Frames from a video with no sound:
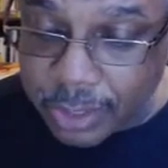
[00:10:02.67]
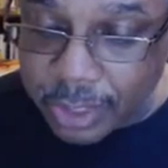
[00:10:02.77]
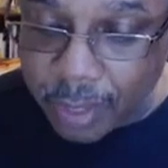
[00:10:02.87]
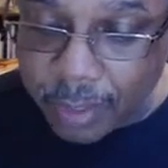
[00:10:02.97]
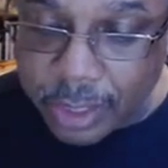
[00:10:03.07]

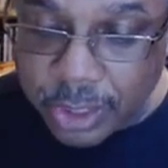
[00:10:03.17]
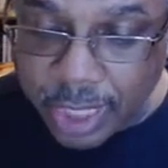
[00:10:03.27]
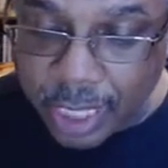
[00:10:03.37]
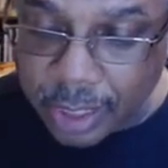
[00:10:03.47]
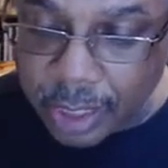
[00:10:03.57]
staring at his
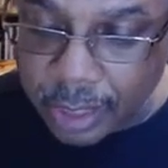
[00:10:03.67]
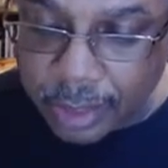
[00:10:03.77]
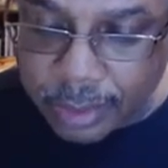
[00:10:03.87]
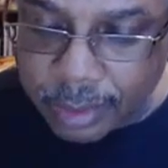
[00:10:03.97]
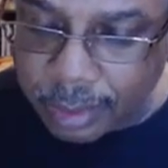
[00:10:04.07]
shaking
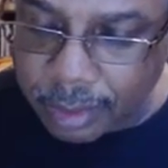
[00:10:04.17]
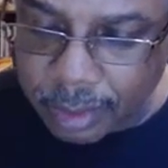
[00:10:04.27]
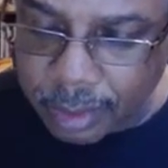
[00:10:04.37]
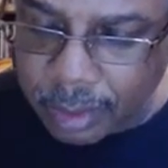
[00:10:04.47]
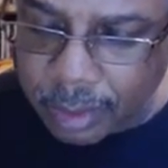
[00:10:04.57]
hands.
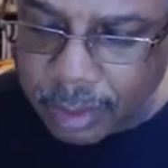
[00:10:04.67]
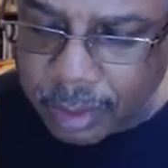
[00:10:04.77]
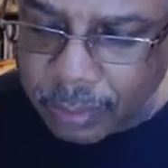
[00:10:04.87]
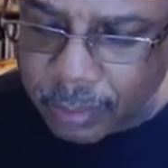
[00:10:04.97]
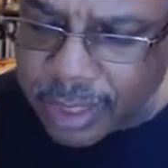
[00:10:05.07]

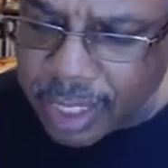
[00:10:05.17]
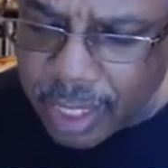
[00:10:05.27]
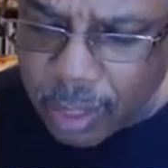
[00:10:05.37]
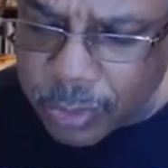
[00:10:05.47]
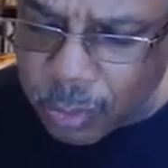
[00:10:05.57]
What the
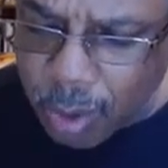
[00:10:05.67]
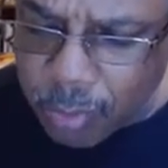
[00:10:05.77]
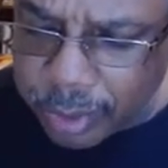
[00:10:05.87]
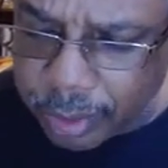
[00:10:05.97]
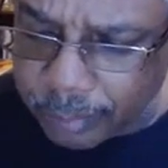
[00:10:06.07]
hell was wrong
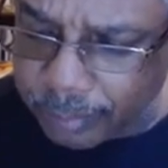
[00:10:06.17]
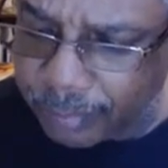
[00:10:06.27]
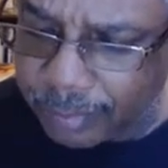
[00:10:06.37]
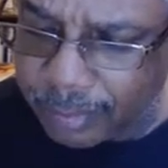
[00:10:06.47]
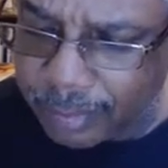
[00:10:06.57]
with him?
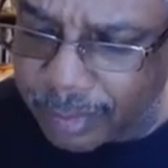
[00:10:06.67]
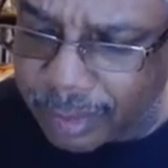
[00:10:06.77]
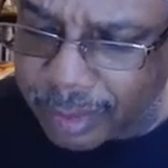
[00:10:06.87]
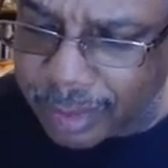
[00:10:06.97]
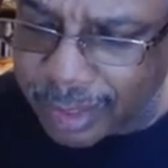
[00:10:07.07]

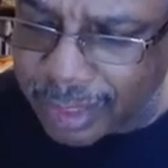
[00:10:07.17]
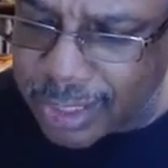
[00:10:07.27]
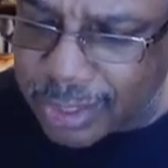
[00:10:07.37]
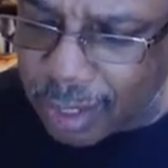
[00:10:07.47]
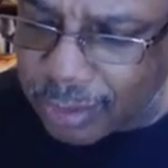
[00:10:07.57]

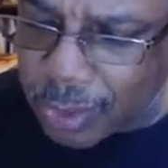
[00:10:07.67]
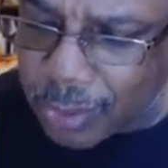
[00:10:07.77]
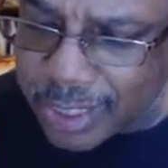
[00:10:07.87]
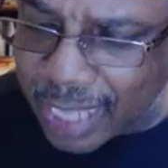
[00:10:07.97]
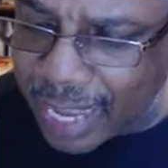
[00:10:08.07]
He saw
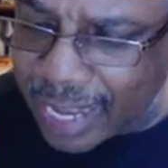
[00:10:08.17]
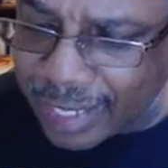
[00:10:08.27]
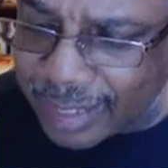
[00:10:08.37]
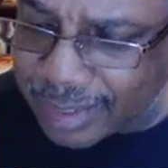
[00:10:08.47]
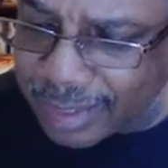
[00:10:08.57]
Tony's
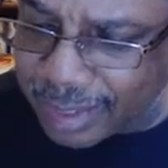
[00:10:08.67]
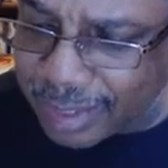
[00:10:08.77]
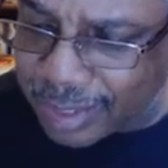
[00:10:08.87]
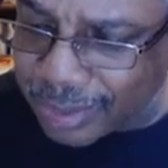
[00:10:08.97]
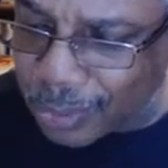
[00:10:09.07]
eyes,
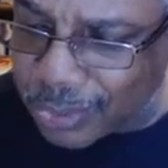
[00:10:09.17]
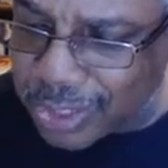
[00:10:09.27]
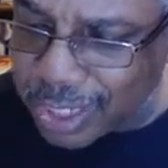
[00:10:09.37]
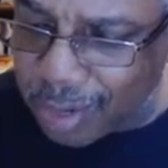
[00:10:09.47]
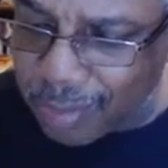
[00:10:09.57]
those
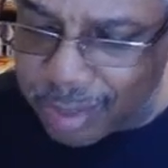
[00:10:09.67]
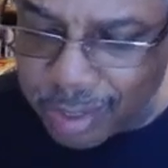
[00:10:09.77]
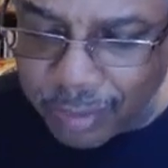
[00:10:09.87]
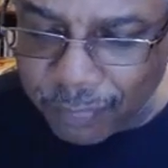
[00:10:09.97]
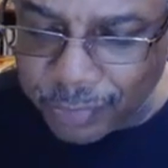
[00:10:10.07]

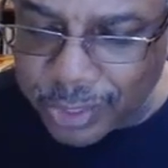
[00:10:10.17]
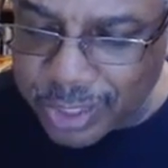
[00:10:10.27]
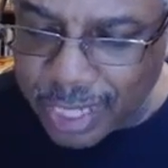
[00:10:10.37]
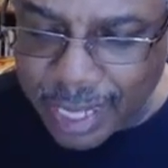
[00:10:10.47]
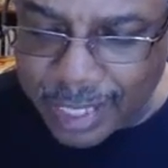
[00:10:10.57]
staring,
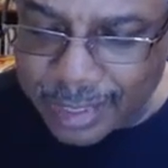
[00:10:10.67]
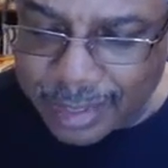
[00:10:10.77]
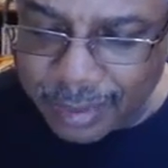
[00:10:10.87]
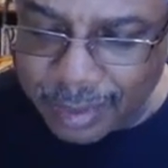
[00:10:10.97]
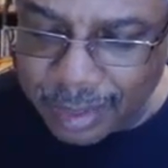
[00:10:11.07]
unflinching
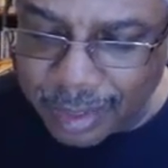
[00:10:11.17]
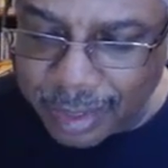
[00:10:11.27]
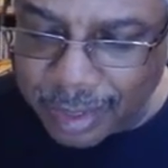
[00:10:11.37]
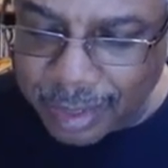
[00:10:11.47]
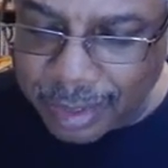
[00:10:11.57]
eyes.
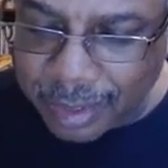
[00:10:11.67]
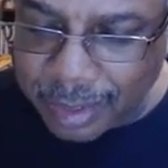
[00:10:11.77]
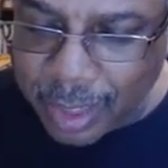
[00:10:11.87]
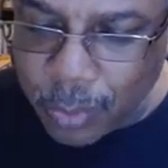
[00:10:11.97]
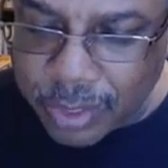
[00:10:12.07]

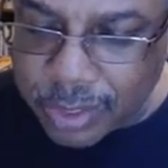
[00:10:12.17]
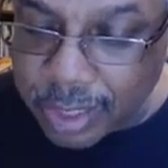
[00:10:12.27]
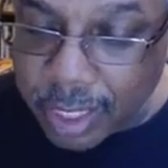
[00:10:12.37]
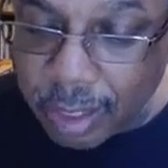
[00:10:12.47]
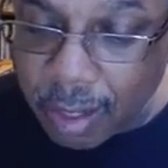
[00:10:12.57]
He wasn't
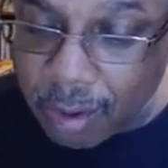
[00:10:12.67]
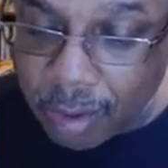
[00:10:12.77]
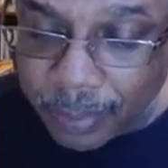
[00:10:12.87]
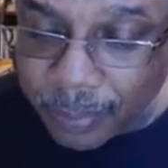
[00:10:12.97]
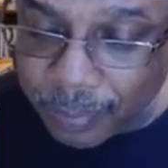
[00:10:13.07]
scared at
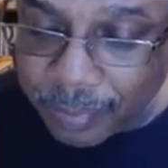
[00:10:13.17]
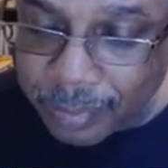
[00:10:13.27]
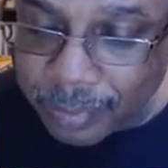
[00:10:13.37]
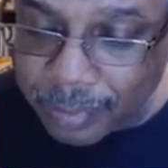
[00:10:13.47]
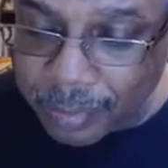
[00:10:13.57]
all.
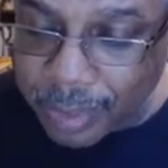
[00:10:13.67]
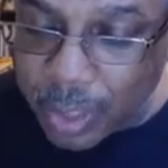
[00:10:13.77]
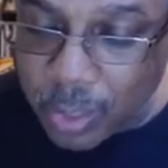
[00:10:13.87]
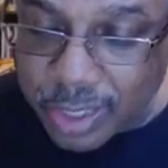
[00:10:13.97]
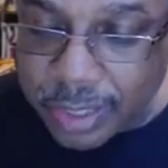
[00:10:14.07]

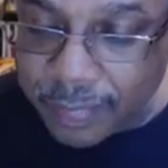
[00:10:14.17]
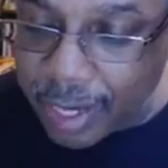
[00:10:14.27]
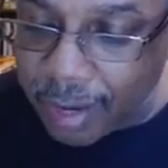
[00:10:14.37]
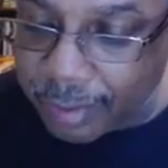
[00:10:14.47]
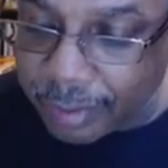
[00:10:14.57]
He wasn't even
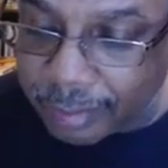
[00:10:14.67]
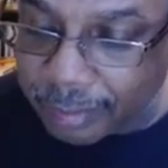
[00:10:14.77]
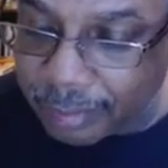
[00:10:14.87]
arrogant.